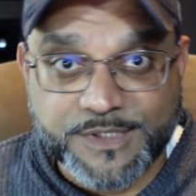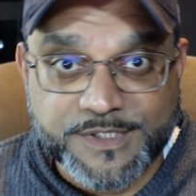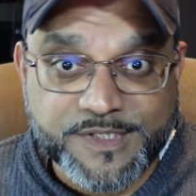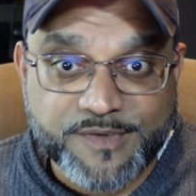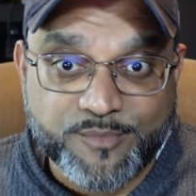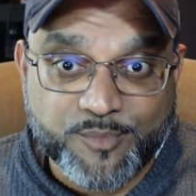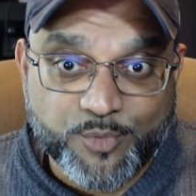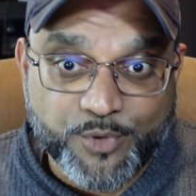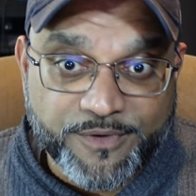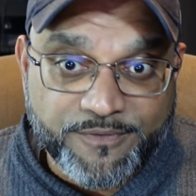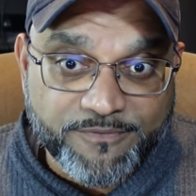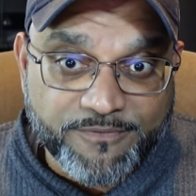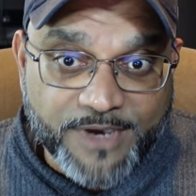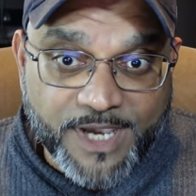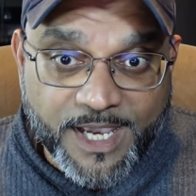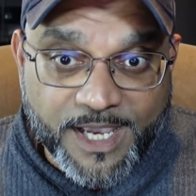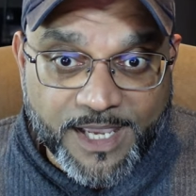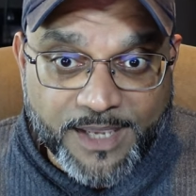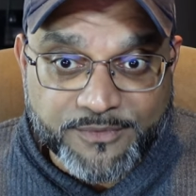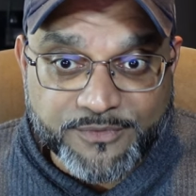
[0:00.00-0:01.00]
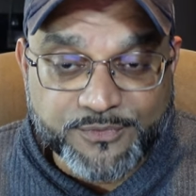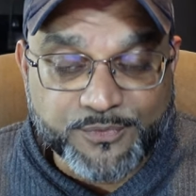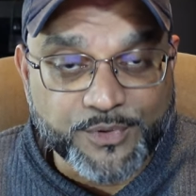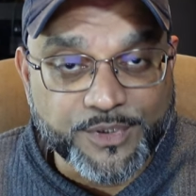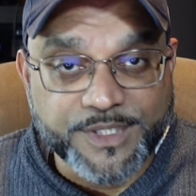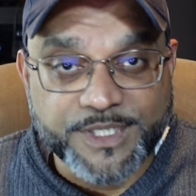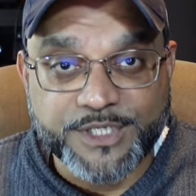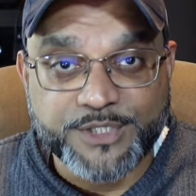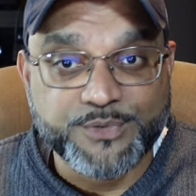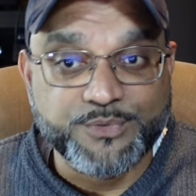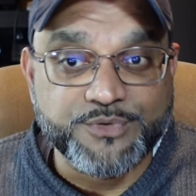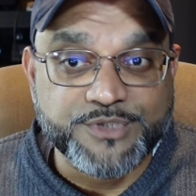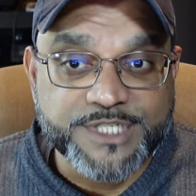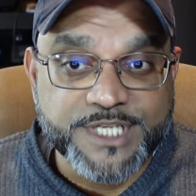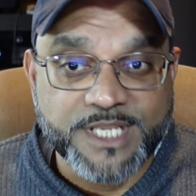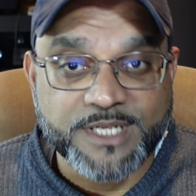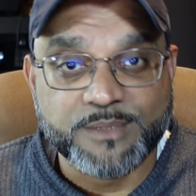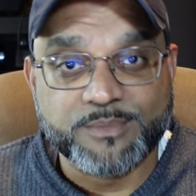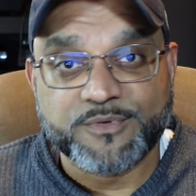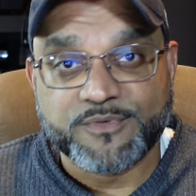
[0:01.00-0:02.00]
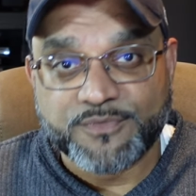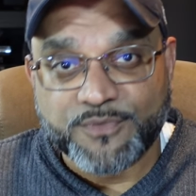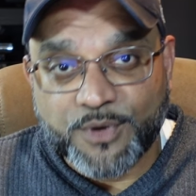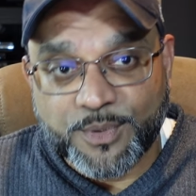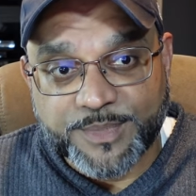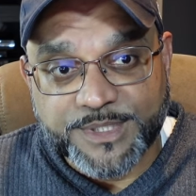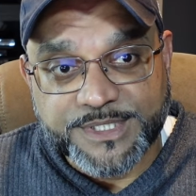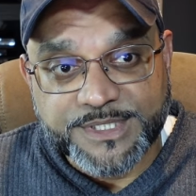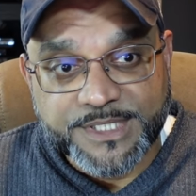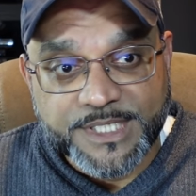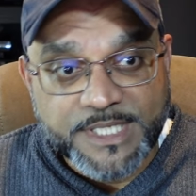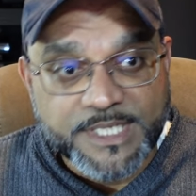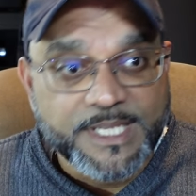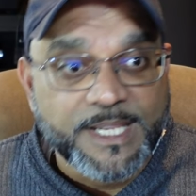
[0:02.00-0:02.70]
7.5s for their two-channel performance,